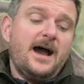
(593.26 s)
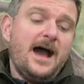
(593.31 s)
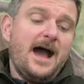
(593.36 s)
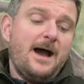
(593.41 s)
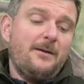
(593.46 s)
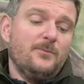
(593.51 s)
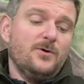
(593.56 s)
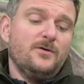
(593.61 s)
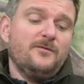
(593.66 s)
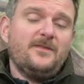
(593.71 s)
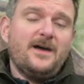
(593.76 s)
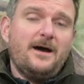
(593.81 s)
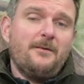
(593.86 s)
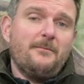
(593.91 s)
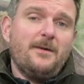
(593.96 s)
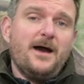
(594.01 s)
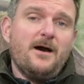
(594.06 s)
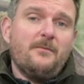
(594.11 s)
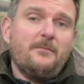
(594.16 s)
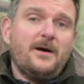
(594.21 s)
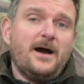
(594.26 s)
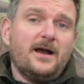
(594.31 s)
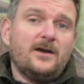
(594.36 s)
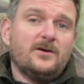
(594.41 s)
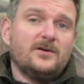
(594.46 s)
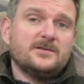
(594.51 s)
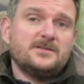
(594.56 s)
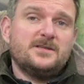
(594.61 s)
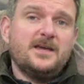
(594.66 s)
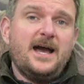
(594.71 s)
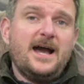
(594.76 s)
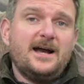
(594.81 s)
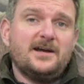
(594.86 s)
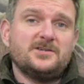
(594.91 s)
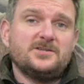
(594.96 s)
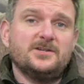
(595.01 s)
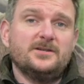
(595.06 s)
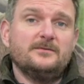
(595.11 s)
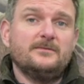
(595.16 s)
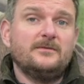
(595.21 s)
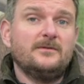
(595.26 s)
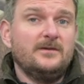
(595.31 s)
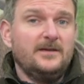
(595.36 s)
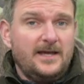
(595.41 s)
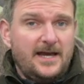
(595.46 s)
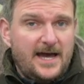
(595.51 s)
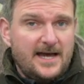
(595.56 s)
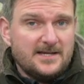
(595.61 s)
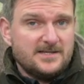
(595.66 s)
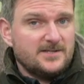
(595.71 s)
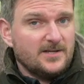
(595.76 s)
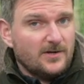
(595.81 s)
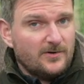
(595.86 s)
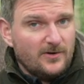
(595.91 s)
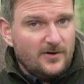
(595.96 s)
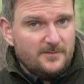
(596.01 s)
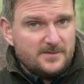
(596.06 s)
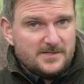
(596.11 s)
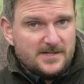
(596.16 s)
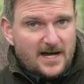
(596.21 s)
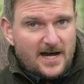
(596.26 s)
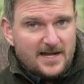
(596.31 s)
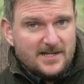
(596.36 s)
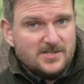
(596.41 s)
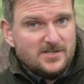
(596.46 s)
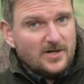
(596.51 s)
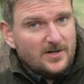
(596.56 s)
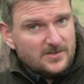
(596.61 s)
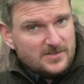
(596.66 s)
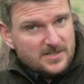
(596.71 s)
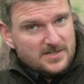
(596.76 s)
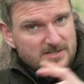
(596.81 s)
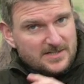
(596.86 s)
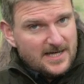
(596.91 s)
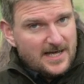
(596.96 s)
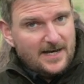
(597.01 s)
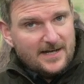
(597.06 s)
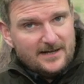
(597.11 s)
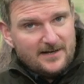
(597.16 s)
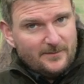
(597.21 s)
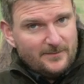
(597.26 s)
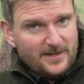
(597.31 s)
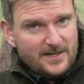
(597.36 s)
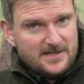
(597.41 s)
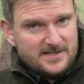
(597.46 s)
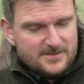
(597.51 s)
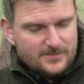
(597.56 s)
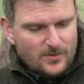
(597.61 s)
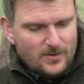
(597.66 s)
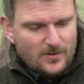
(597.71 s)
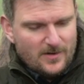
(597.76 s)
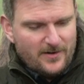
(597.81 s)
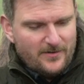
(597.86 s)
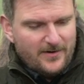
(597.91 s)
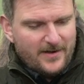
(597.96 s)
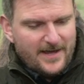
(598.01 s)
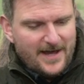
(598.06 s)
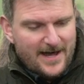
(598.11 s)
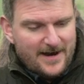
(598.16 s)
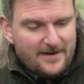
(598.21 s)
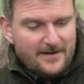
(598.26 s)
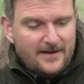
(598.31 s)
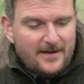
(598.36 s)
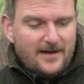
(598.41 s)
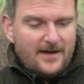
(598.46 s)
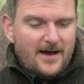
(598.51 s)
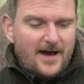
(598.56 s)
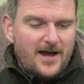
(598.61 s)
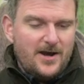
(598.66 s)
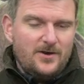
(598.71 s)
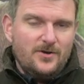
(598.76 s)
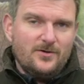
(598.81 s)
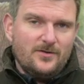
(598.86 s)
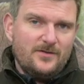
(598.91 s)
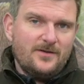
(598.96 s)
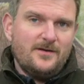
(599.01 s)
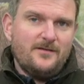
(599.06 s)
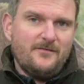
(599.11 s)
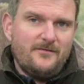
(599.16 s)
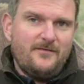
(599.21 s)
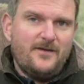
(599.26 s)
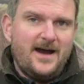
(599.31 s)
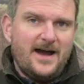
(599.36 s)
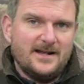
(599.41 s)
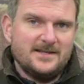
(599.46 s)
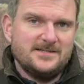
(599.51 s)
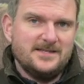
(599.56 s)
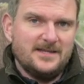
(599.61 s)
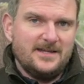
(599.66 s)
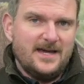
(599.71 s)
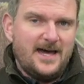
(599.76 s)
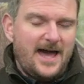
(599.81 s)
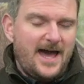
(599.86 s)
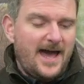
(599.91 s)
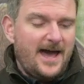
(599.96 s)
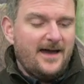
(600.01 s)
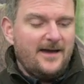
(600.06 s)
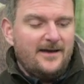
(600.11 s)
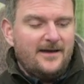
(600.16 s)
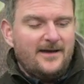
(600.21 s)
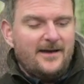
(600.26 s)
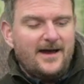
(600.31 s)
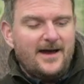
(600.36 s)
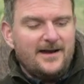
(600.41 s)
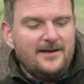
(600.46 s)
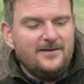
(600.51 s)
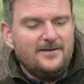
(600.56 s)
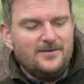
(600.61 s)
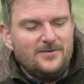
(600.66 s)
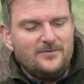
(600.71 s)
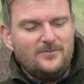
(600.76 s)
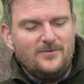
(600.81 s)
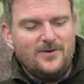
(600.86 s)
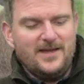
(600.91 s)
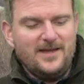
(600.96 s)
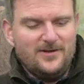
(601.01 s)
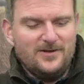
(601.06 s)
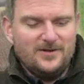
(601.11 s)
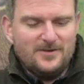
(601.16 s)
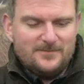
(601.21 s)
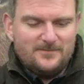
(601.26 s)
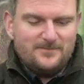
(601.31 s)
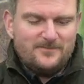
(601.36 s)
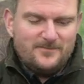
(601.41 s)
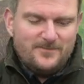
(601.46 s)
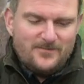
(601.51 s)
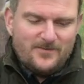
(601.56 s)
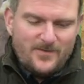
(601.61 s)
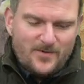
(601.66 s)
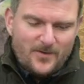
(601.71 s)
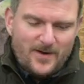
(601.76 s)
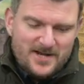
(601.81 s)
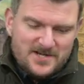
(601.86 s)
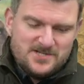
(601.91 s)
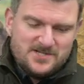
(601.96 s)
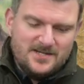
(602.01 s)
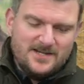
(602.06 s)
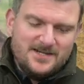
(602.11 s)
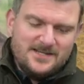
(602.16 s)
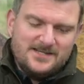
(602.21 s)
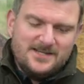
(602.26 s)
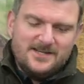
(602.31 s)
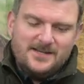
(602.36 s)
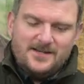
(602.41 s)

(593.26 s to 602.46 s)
I moved that mount back onto the action. Yes, the group size got just that little bit smaller again. Another factor there. And the real question is